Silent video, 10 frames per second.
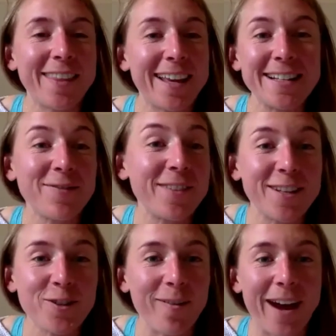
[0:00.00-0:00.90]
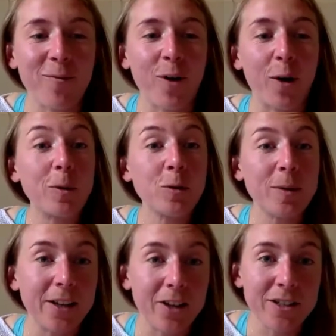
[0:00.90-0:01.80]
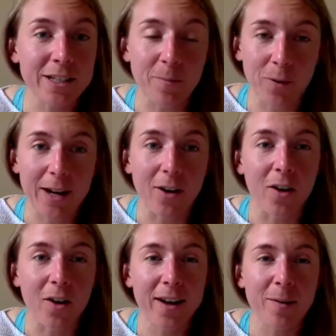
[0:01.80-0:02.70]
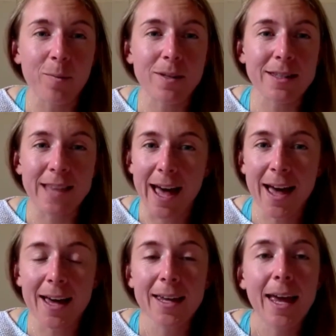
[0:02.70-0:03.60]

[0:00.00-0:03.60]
things go right and wrong between London and Rio, it was that.